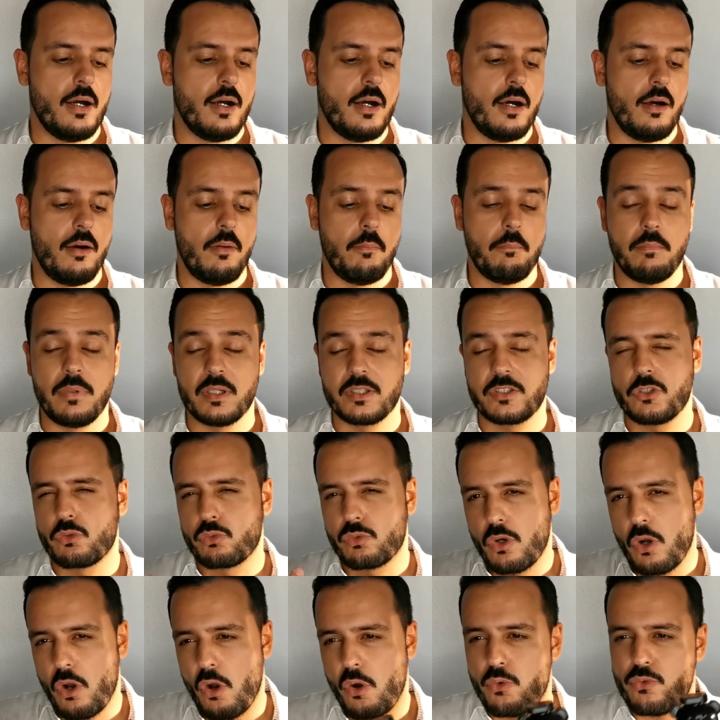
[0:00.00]
uh, but the
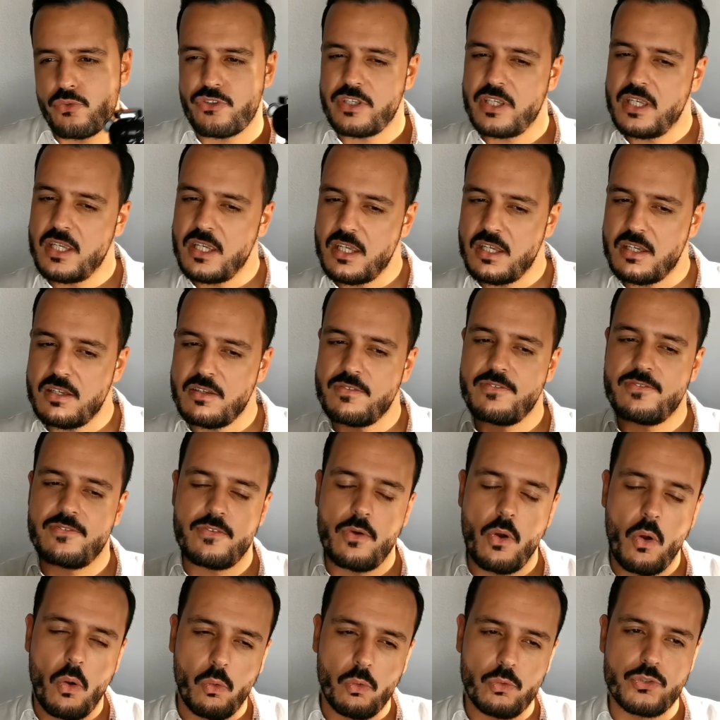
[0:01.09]
rose
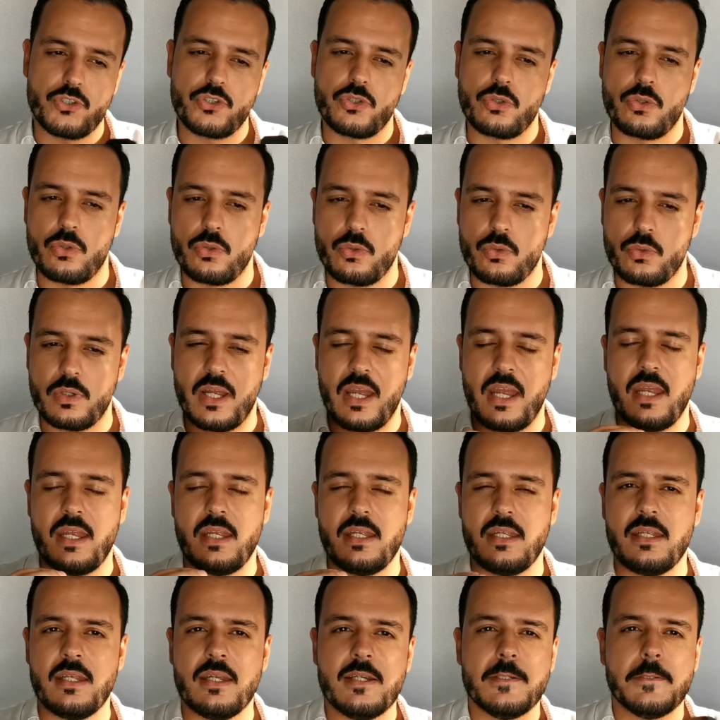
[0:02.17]
give also
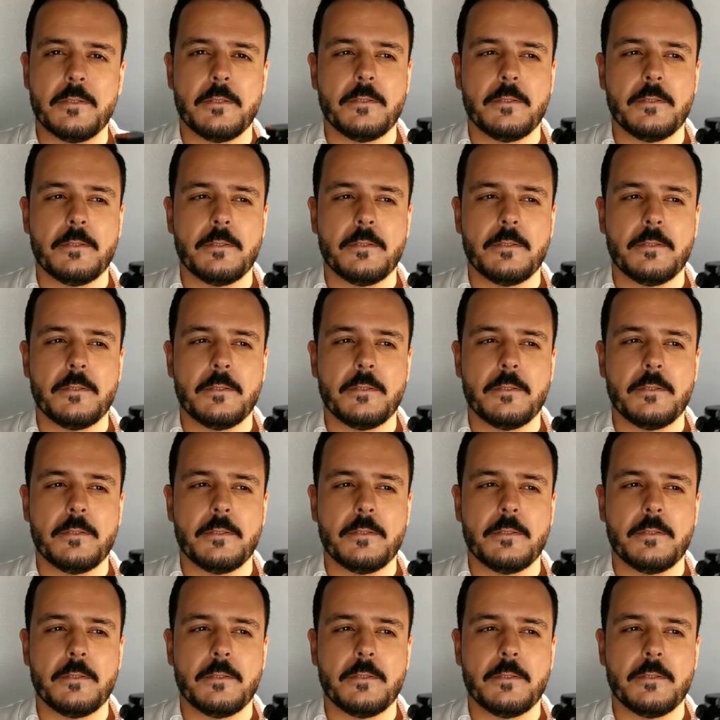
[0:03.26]
a